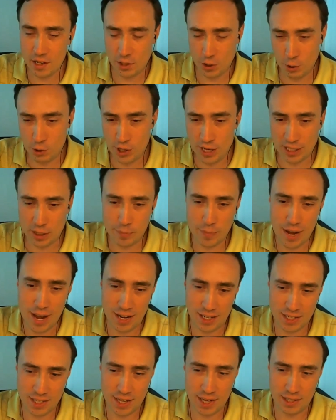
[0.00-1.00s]
you check a
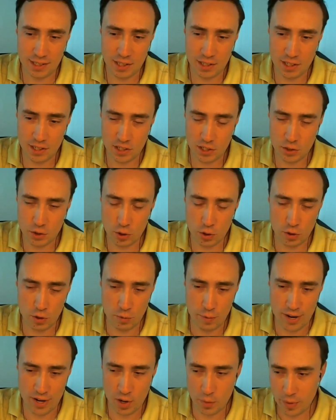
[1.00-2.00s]
box saying that this is, or a
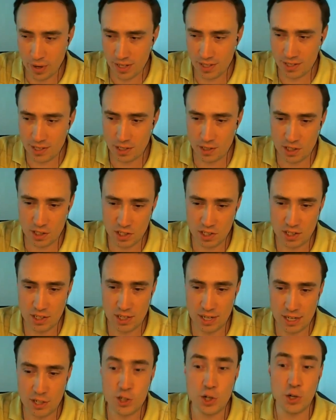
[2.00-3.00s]
radio button saying this is an
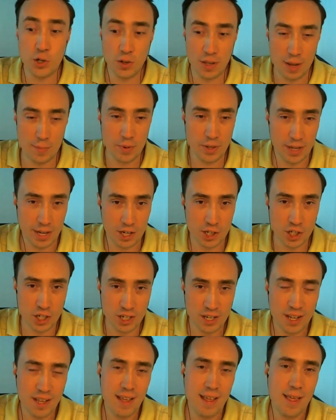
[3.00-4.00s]
internal
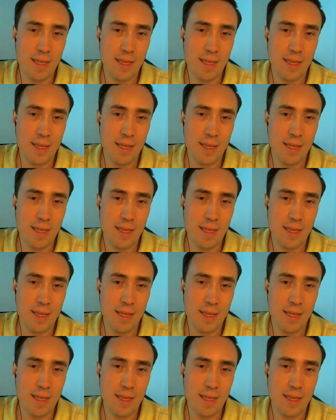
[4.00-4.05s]
application,